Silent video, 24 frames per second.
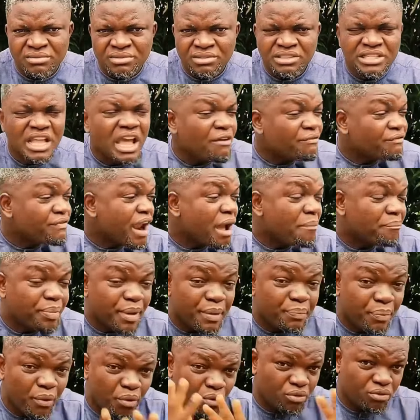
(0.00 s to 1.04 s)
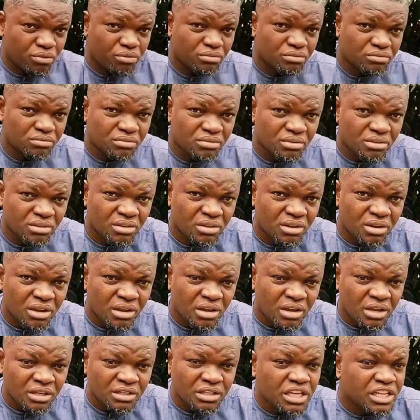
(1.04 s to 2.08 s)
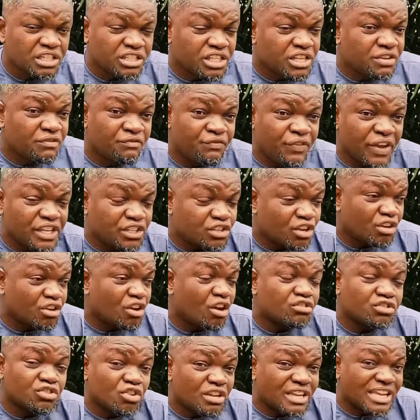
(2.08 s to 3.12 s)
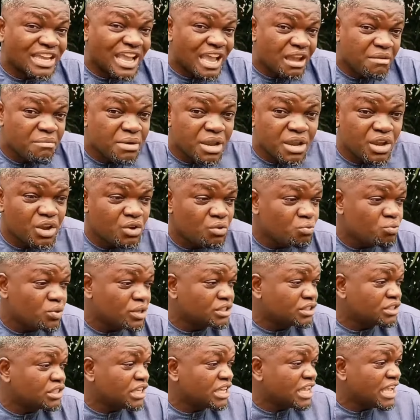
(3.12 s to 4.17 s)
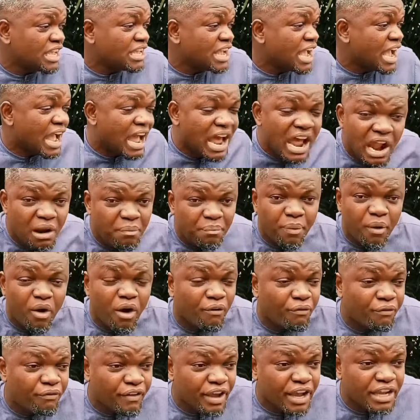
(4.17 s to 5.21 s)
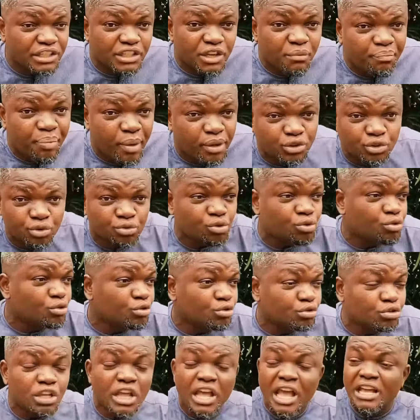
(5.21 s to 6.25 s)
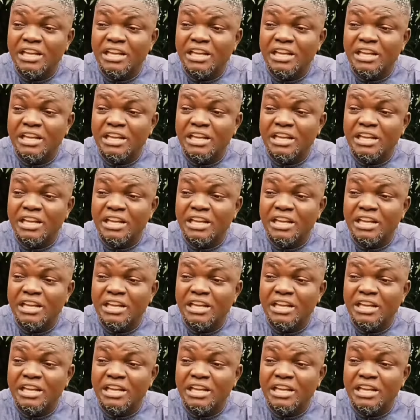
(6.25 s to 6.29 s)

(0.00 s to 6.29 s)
Several people. This invasion also came in with the help of the Portuguese.